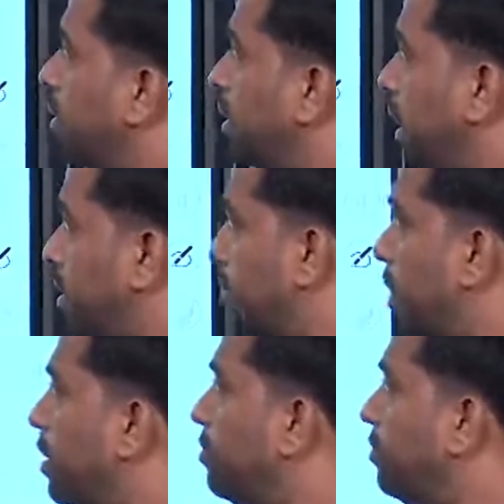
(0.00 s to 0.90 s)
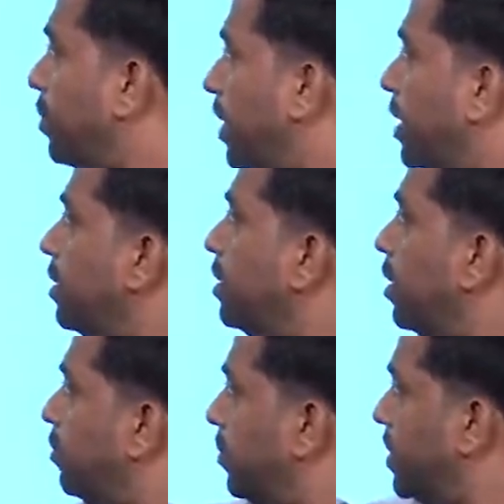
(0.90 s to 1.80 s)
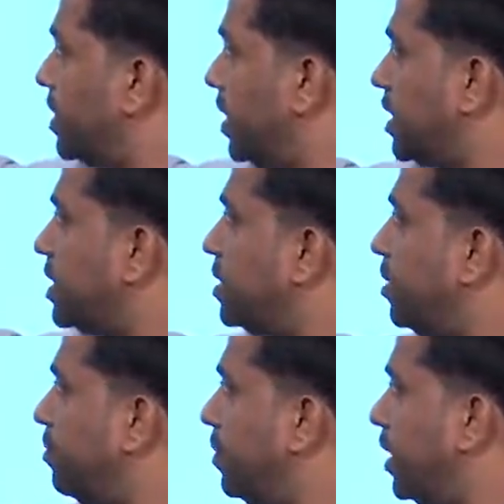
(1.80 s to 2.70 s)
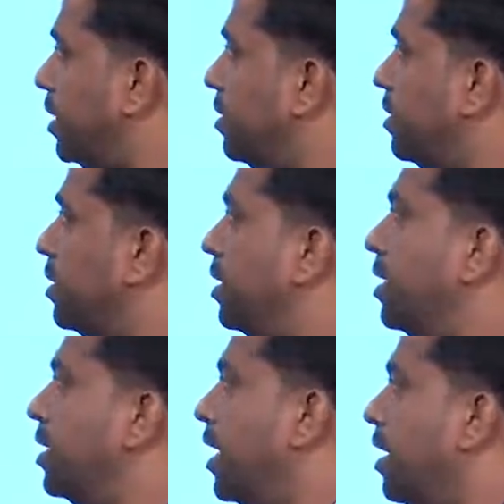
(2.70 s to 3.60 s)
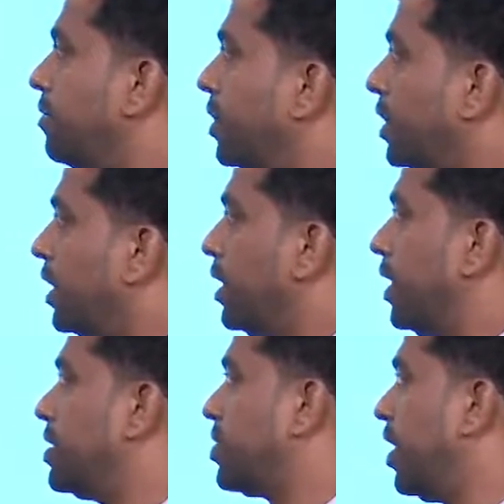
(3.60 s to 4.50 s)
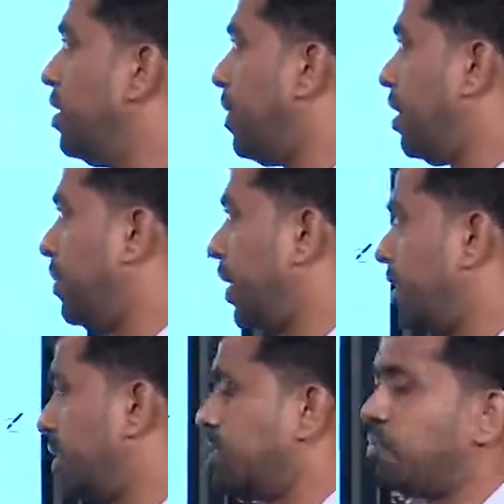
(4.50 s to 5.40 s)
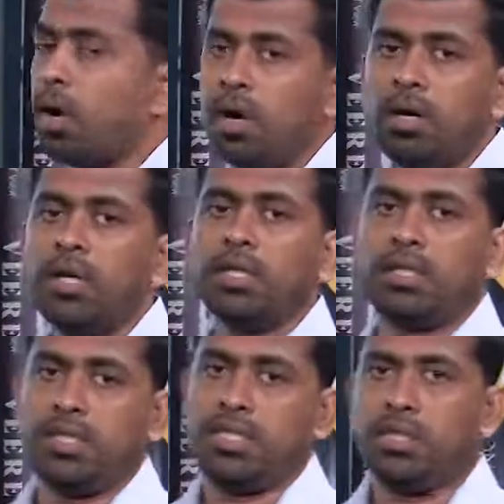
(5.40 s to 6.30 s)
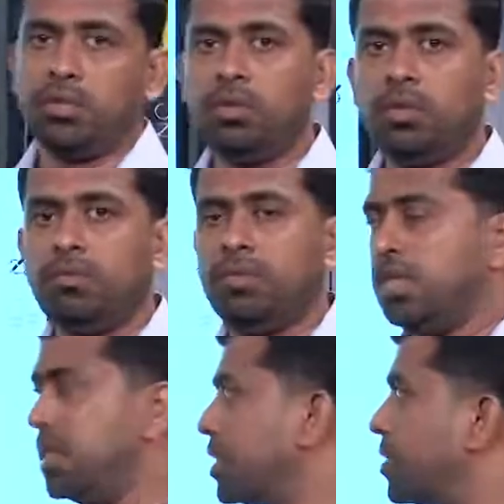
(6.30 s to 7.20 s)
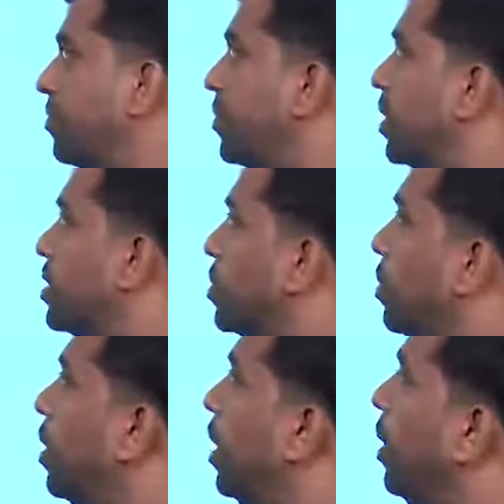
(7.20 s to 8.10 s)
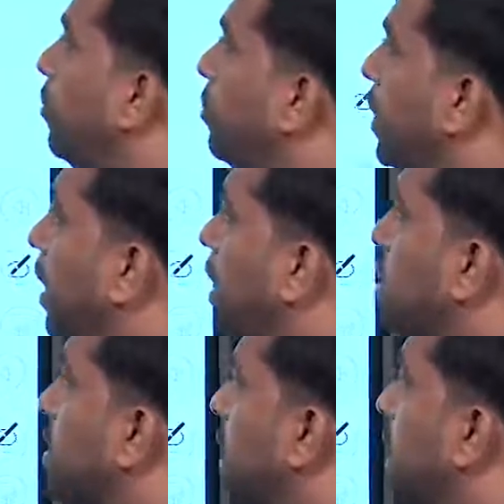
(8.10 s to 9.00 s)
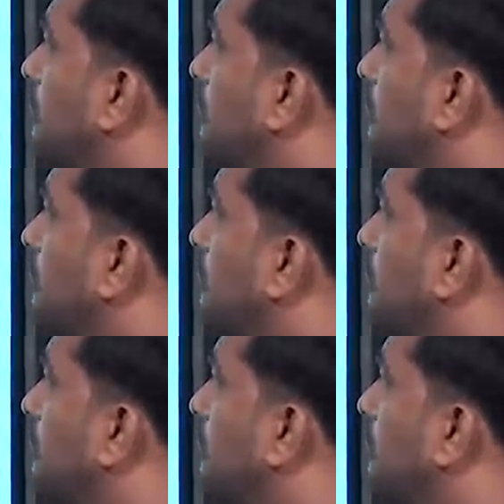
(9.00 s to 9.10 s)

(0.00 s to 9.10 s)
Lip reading: it's a benefit for the businessman. Can work against trade malpractices for consumers. So, B, C